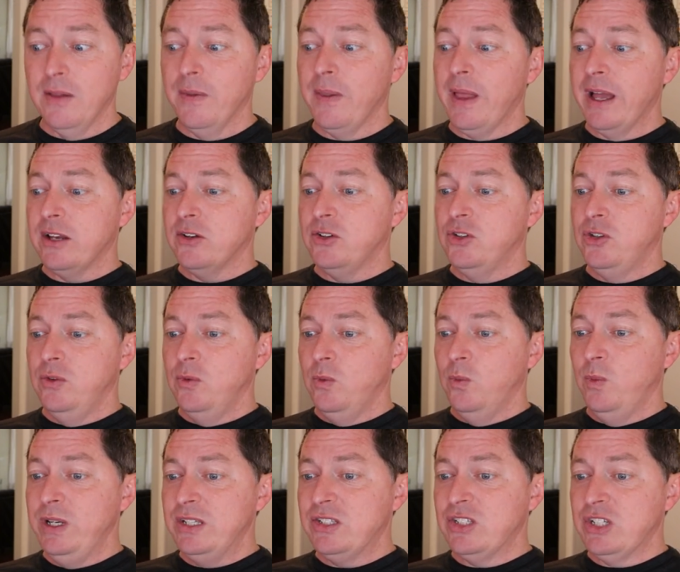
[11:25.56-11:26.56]
Like,
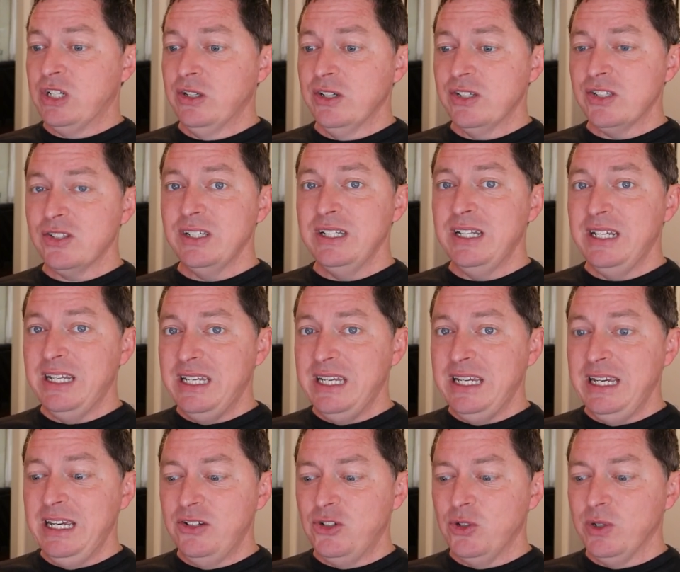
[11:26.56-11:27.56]
we seriously
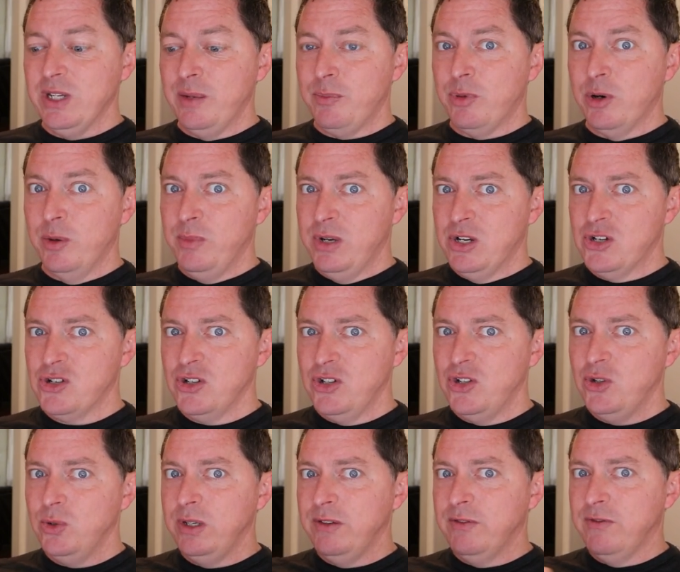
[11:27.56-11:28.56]
need to get permission
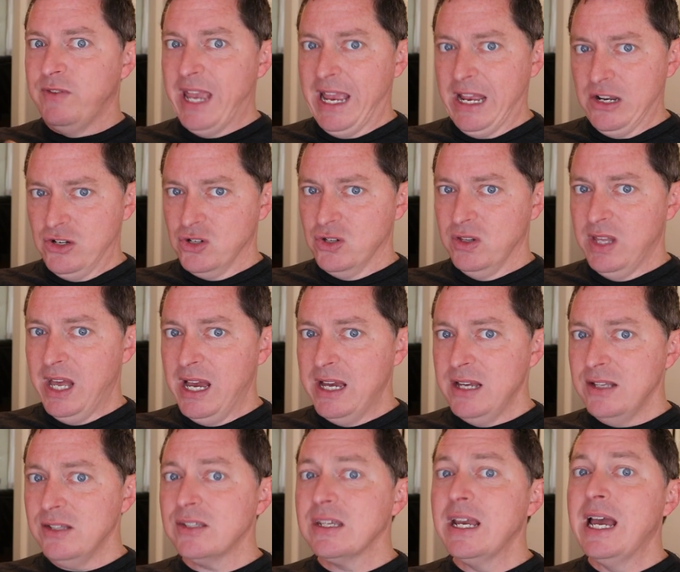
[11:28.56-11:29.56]
to
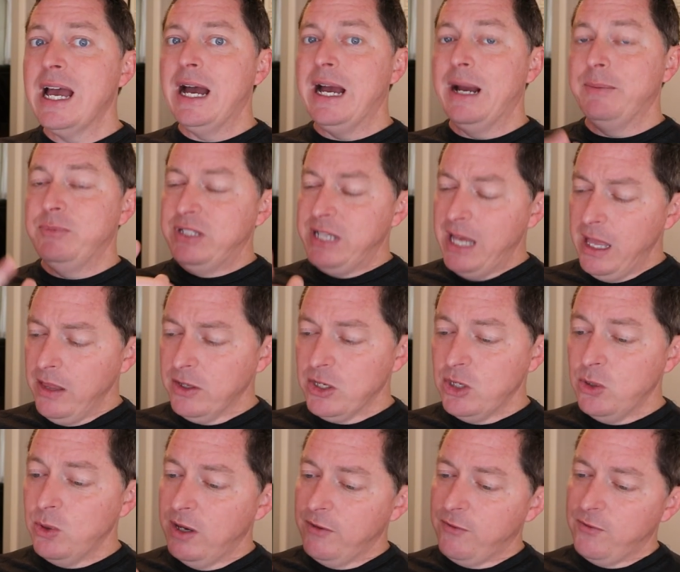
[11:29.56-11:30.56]
evangelize? I'm telling
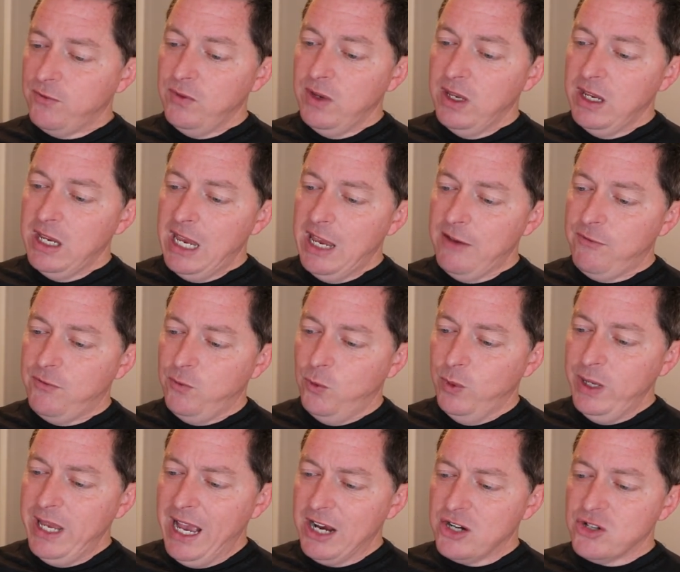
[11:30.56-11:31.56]
you, if
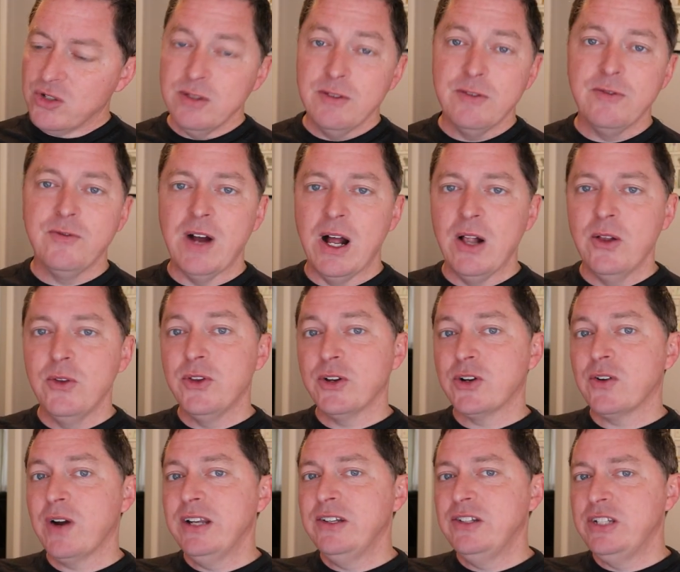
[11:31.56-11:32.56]
we actually follow the
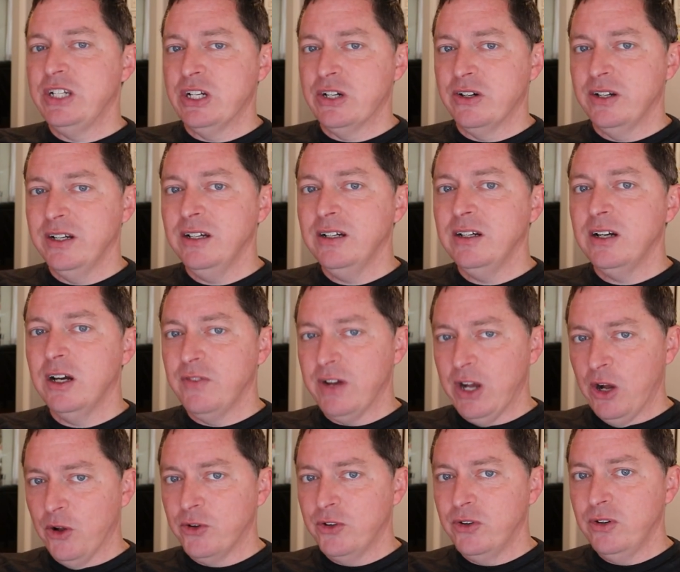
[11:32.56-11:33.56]
criteria of
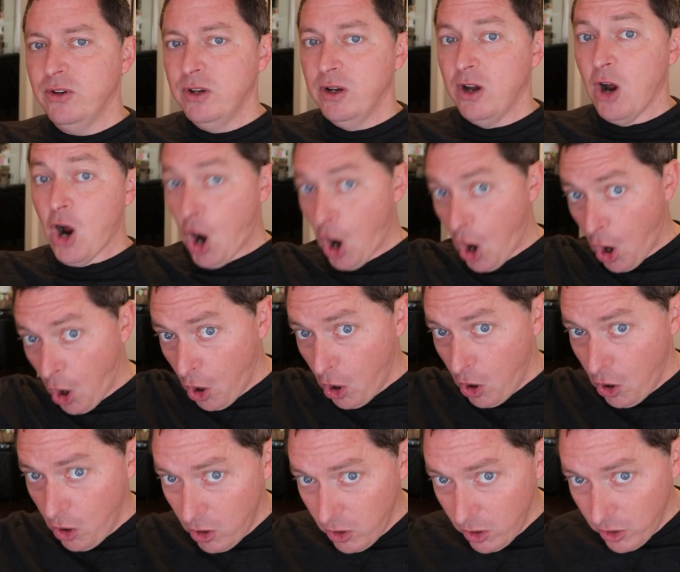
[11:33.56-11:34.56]
elder,
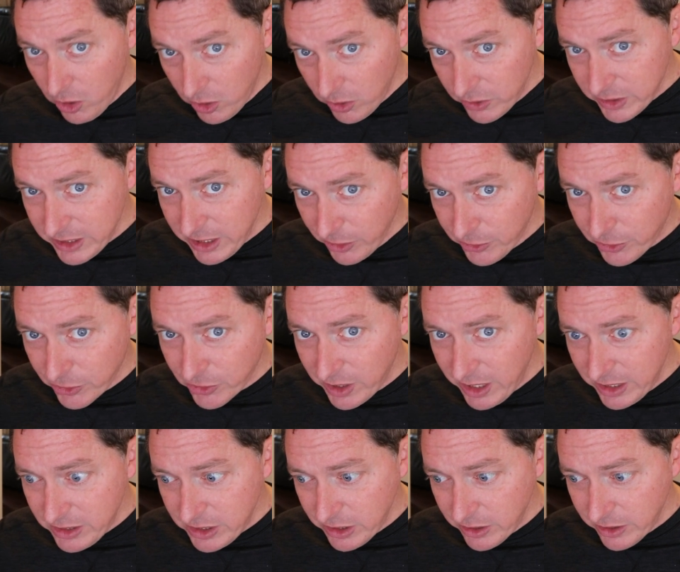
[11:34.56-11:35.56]
all the elder
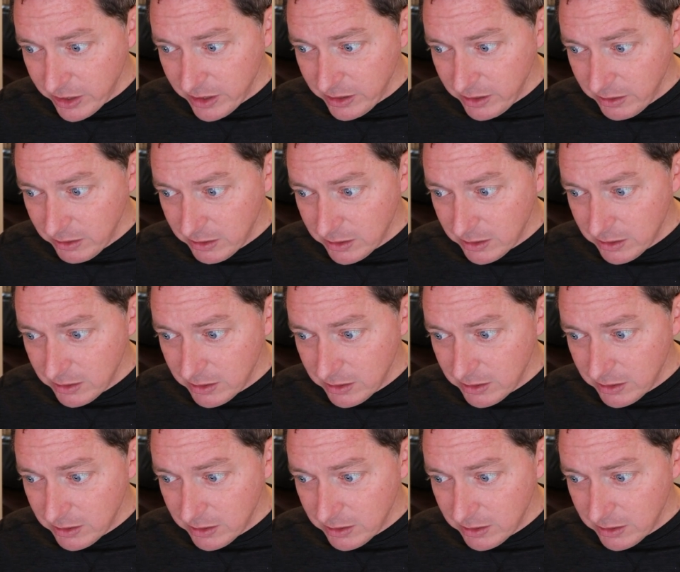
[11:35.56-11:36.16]
criteria,